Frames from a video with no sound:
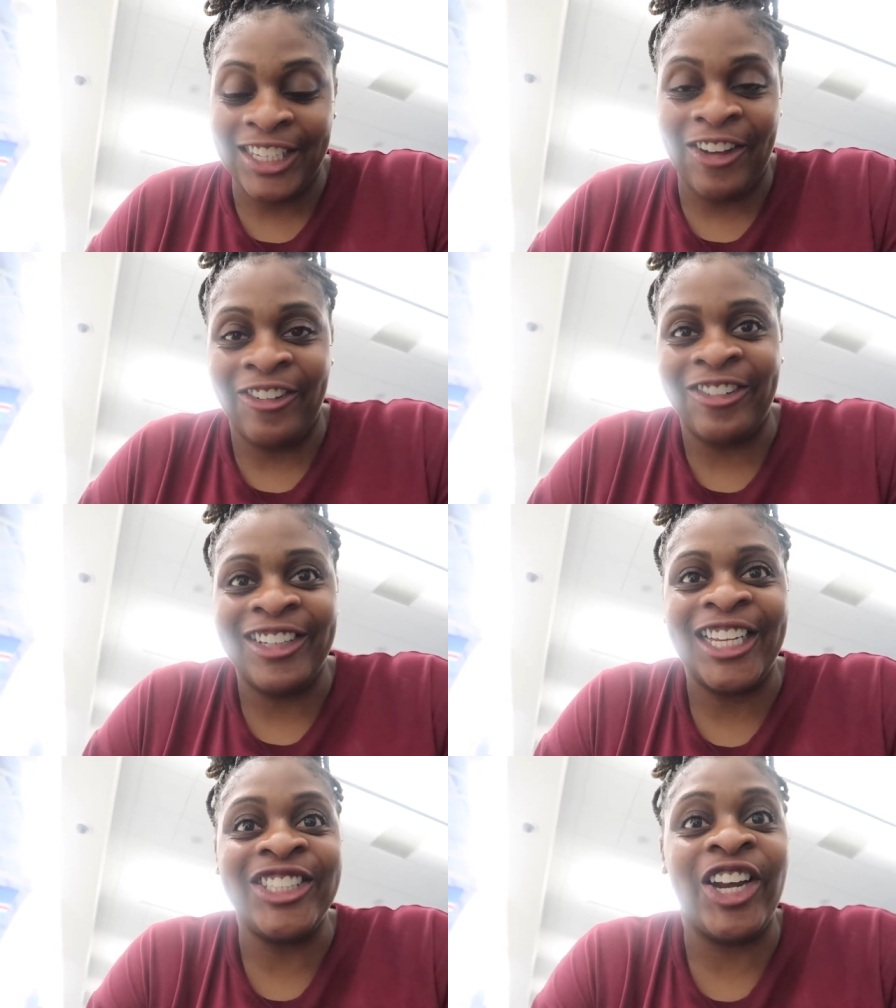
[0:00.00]
So
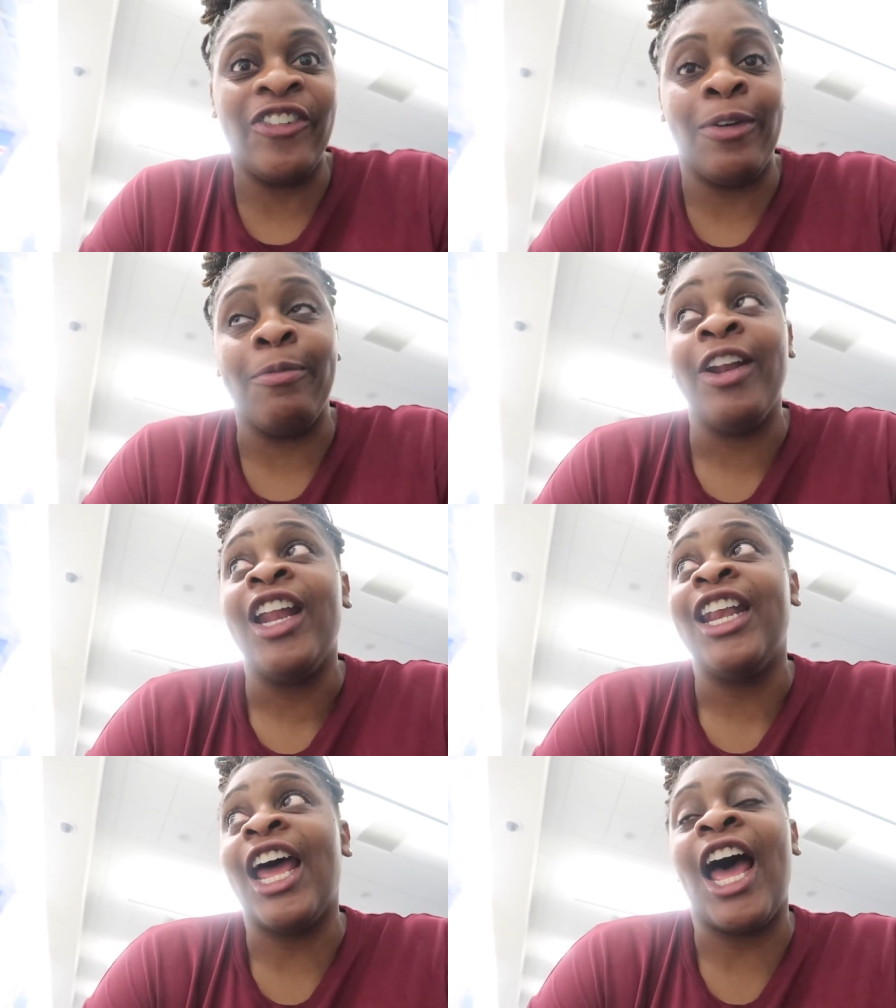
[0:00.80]
they started from
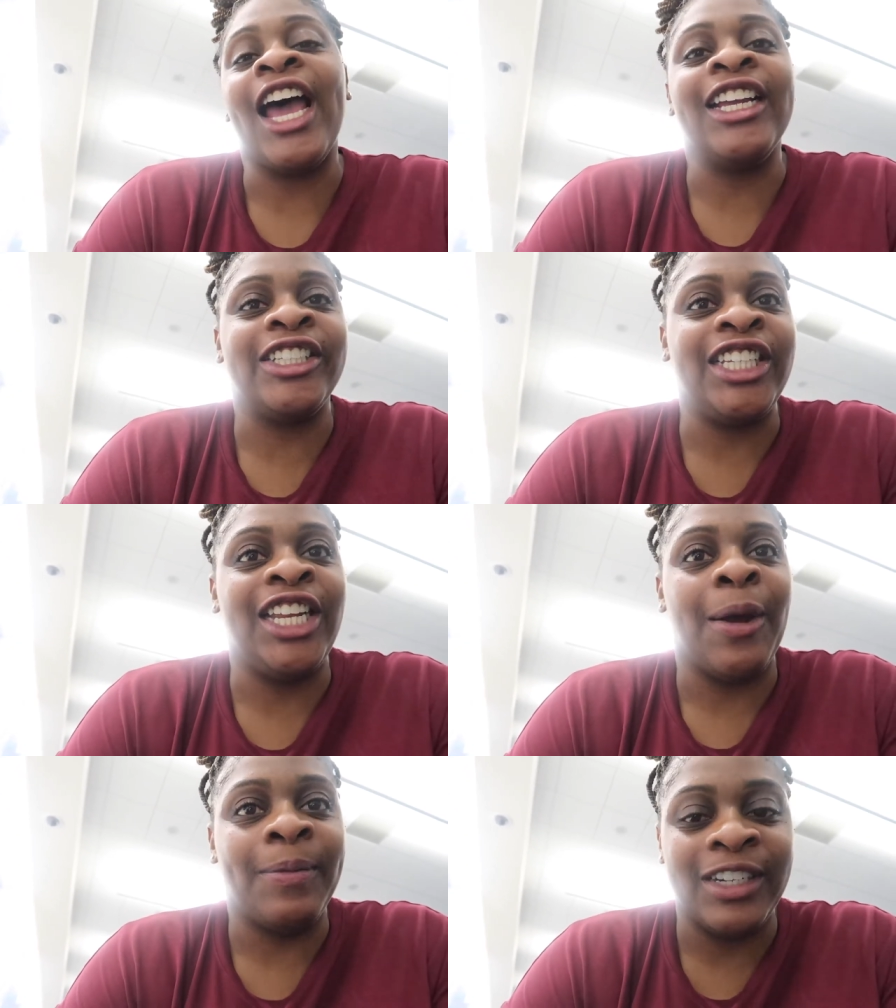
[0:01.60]
the higher
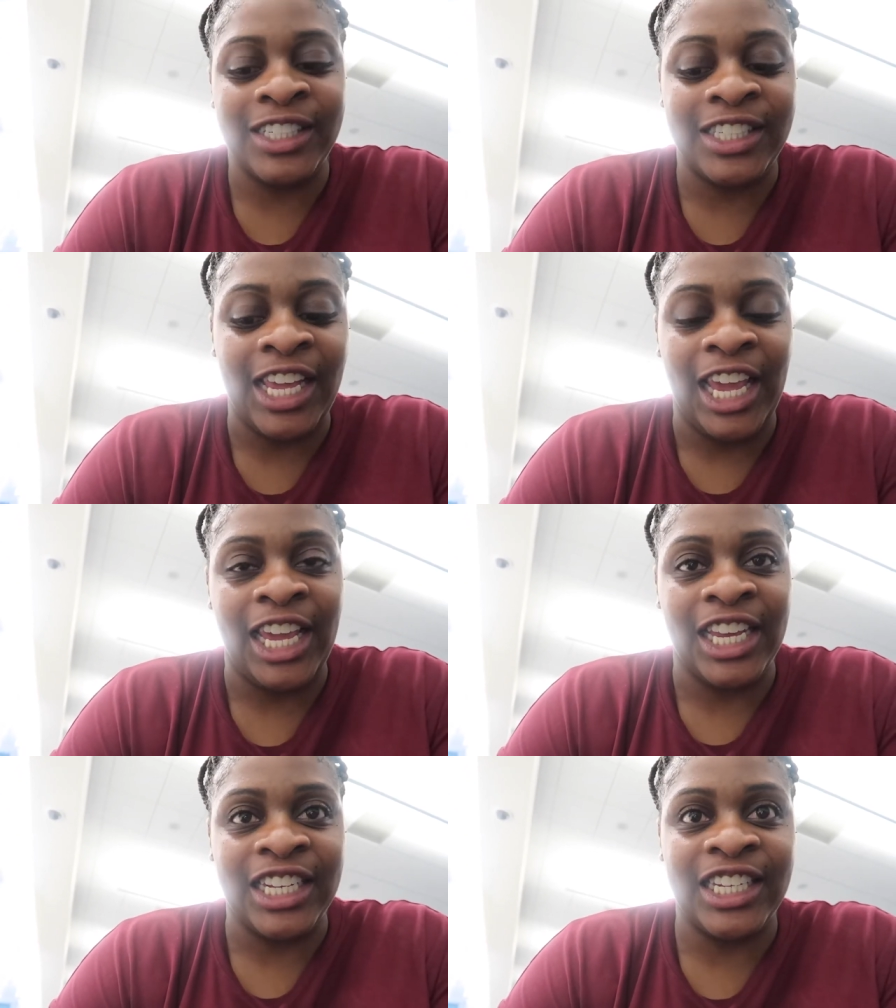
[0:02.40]
seat numbers
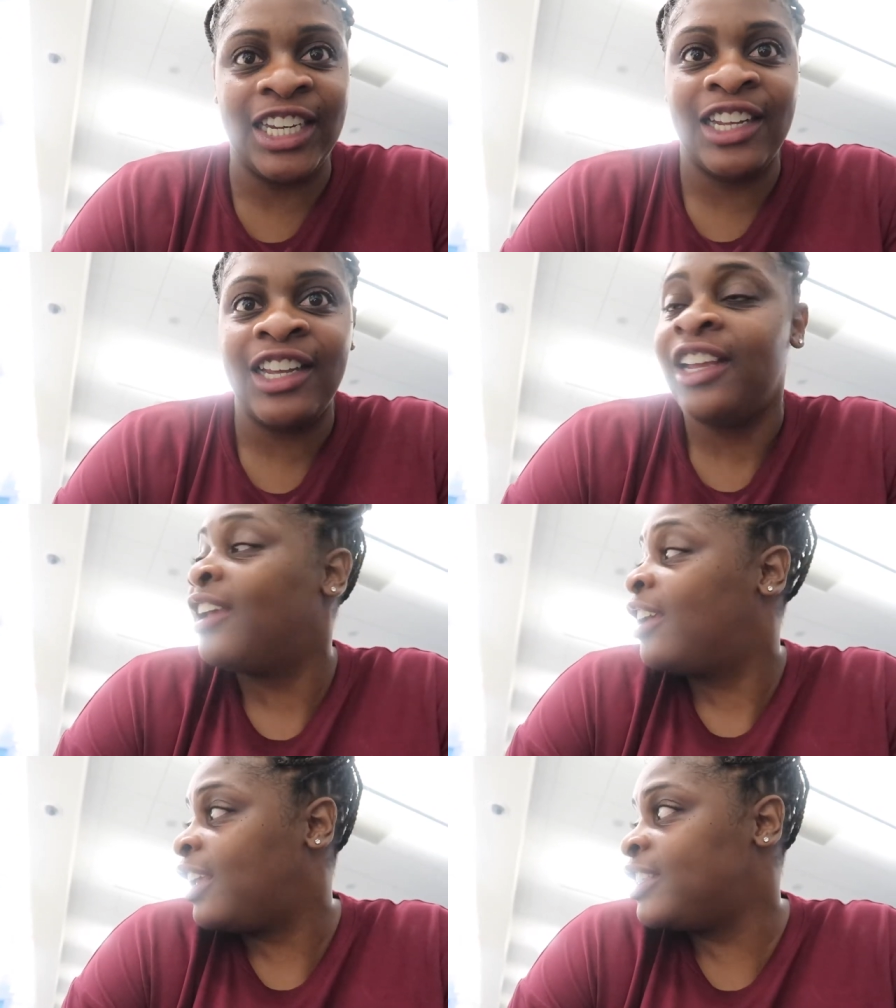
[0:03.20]
end
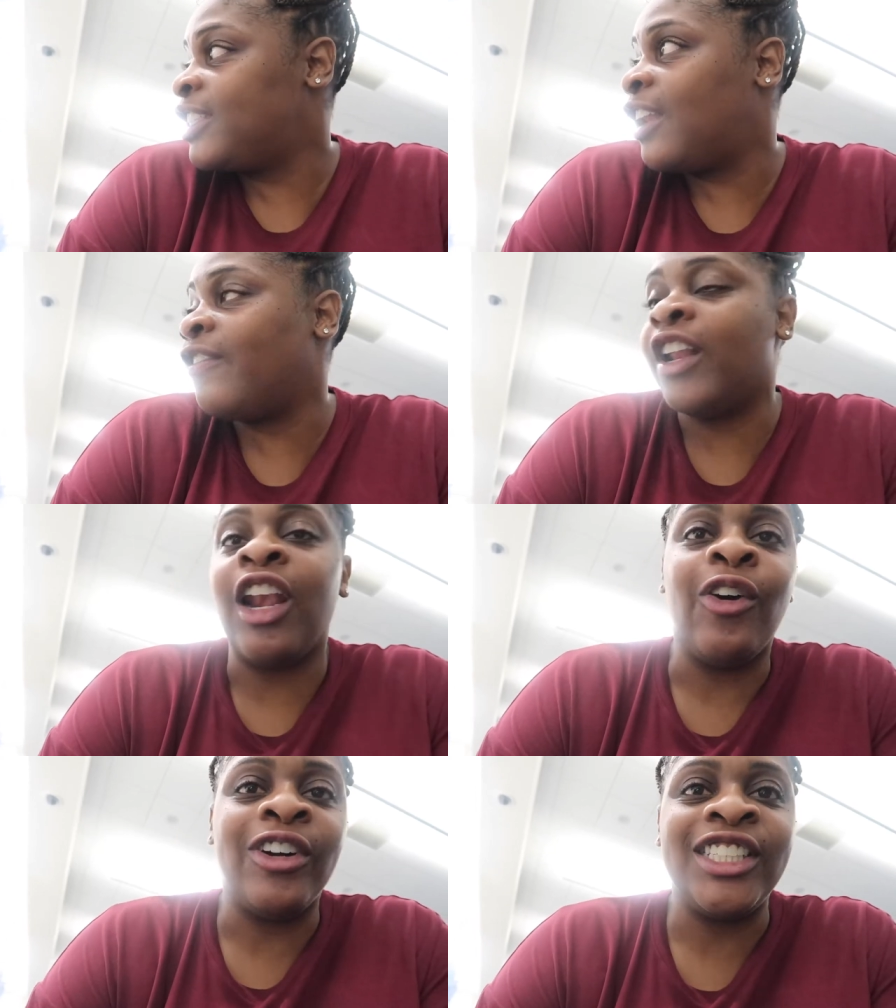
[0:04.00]
instead of the
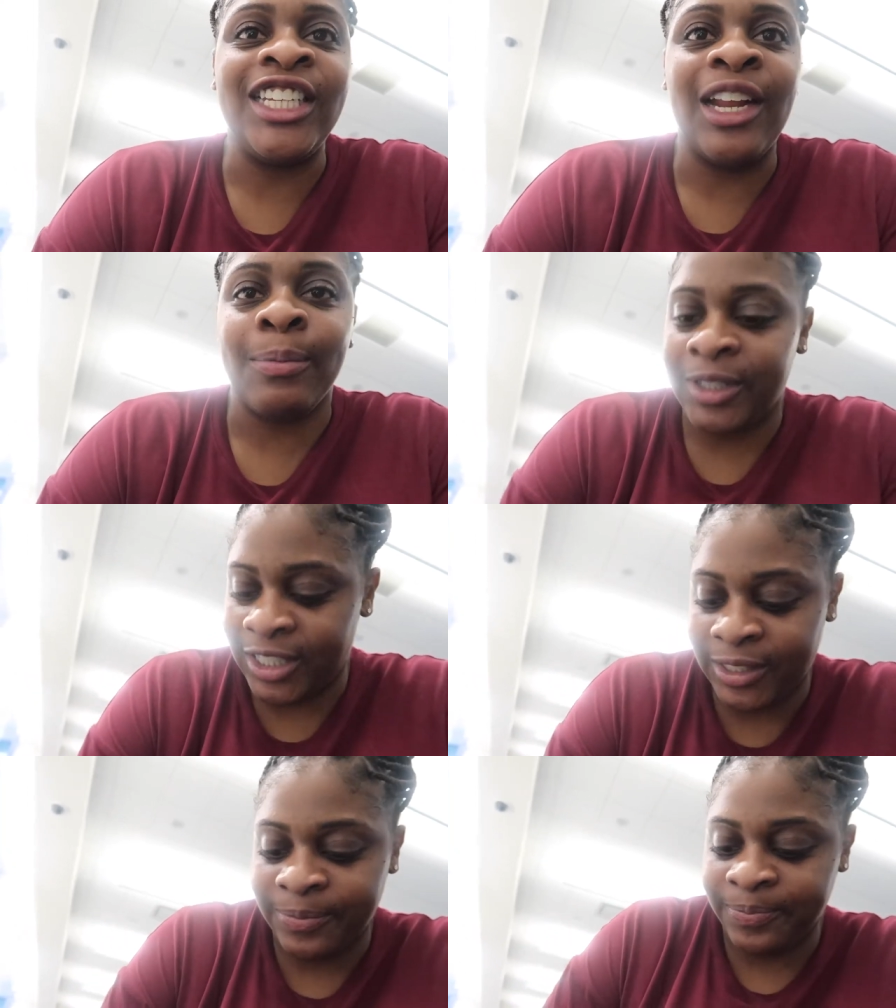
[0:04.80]
lower seat numbers.
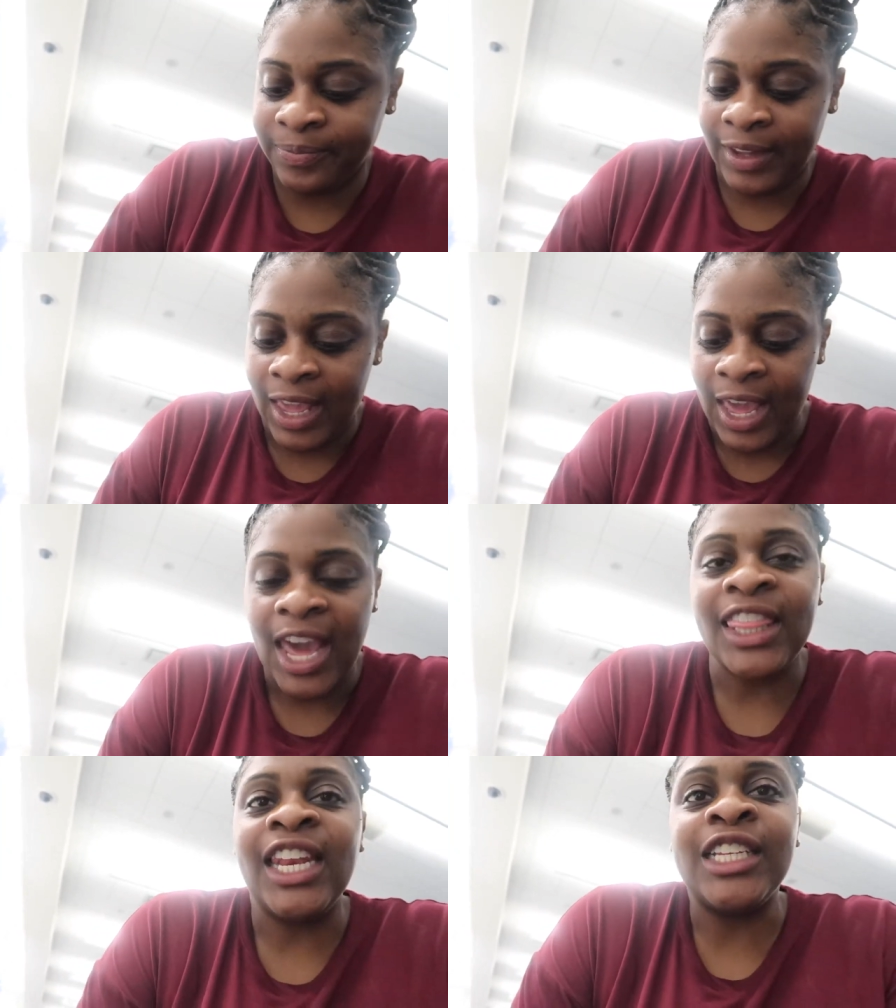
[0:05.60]

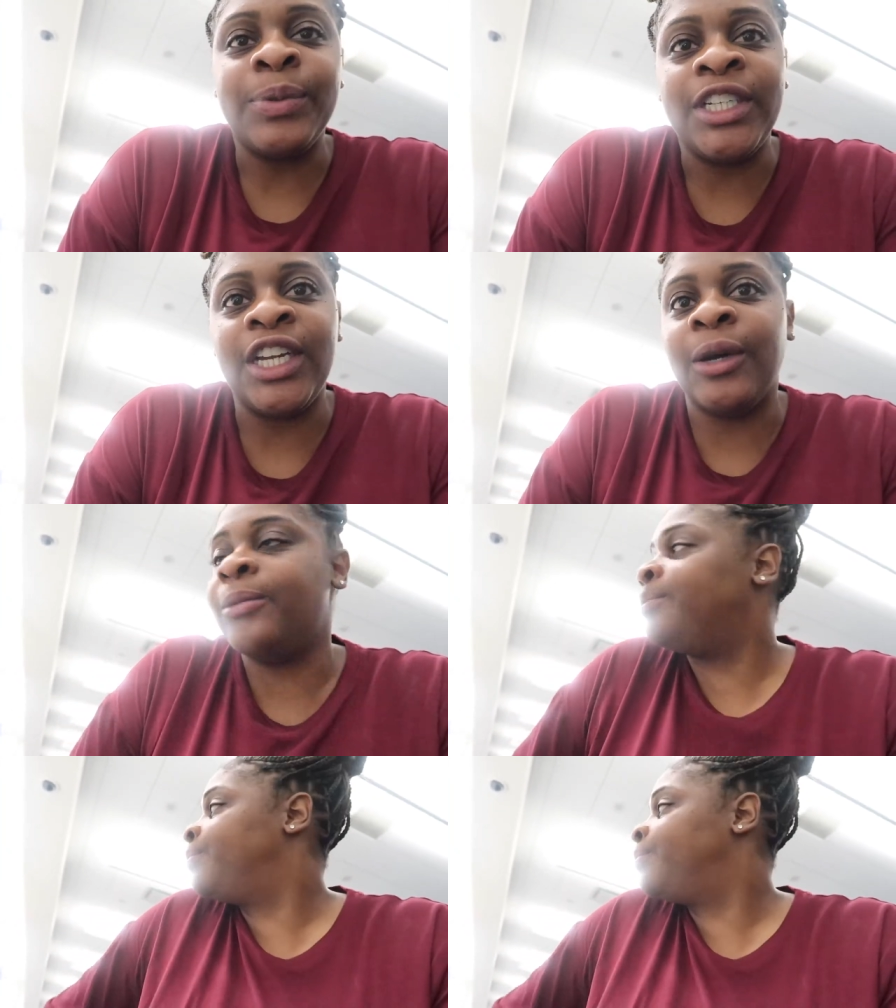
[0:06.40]
I think that's pretty dope.